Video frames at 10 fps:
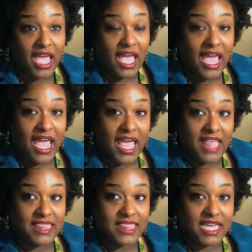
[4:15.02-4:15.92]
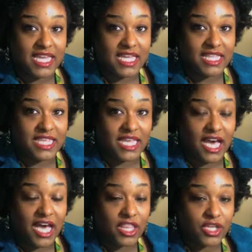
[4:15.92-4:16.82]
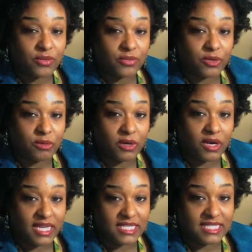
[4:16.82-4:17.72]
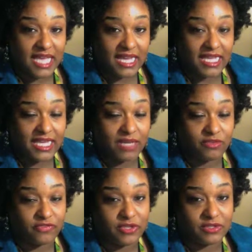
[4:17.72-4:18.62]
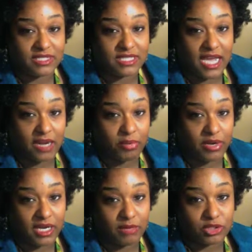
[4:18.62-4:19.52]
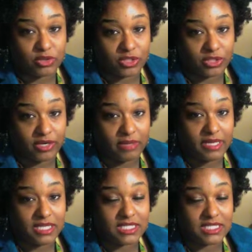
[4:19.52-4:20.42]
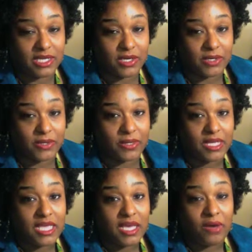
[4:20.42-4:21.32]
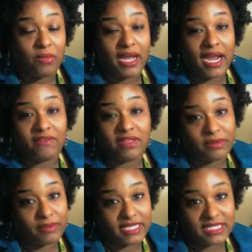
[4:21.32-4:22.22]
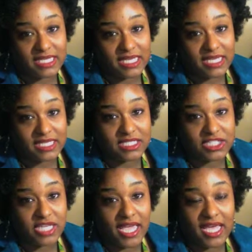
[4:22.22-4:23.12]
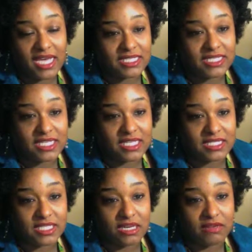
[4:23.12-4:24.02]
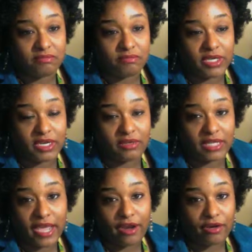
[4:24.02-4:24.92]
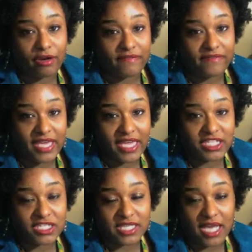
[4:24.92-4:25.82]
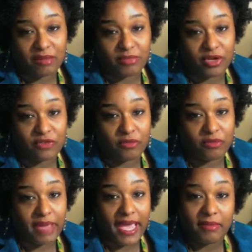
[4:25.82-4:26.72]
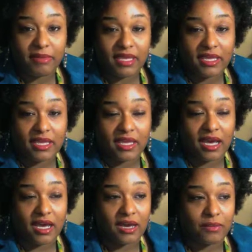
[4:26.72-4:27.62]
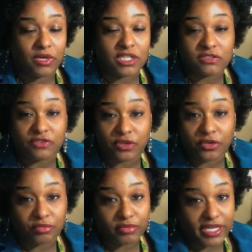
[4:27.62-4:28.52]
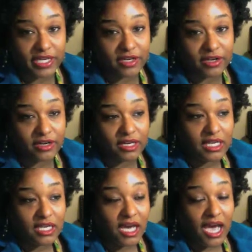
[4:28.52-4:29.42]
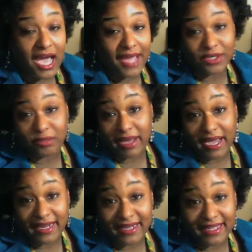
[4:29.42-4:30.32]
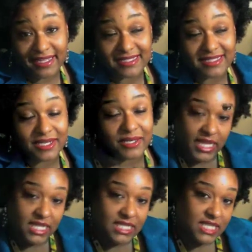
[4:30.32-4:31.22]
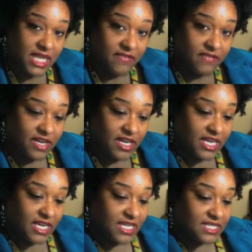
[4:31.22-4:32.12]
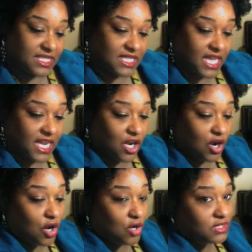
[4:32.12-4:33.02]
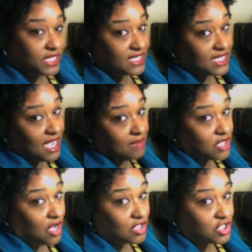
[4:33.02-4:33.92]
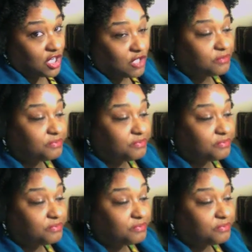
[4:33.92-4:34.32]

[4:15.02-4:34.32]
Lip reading: And then the other rumor is that he refused to sign a prenuptial agreement. So whatever the reason is, Jay Hudson is going to, land on her feet. She's got a beautiful baby, a wonderful career, a hot new body. So Latifah is getting her own daytime talk show,